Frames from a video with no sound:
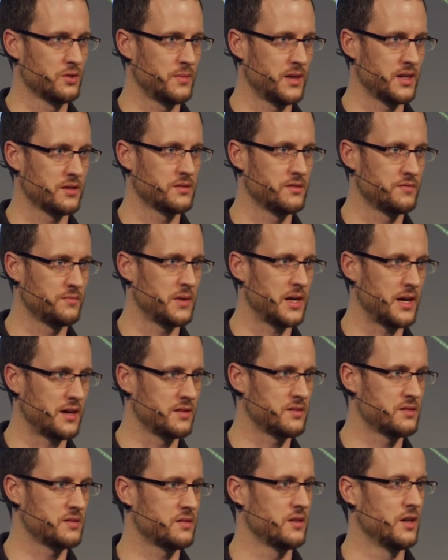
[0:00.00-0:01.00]
amount of
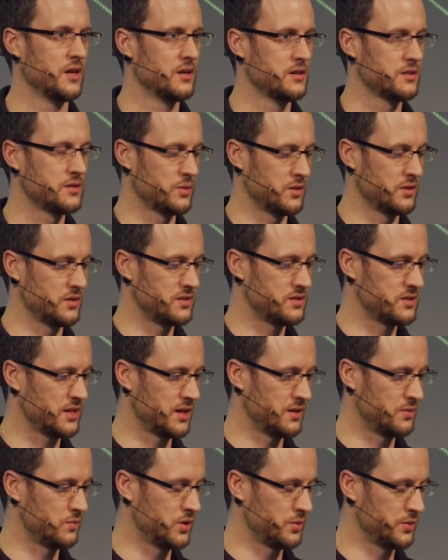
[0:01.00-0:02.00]
maths to
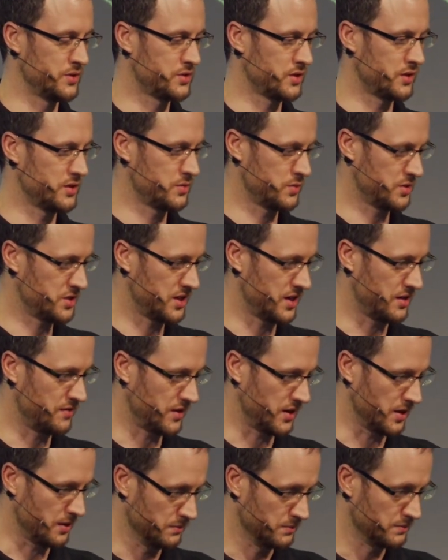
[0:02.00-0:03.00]
understand what we're trying to achieve
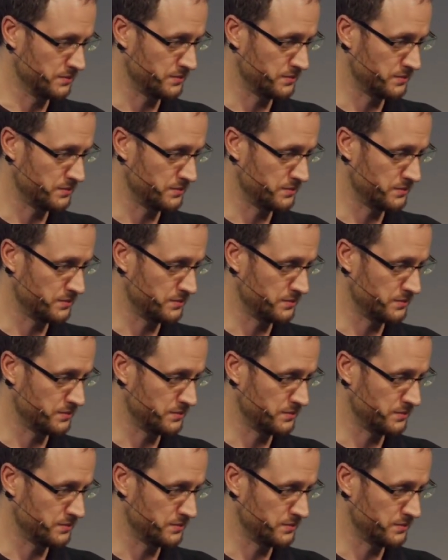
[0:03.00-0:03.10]
here.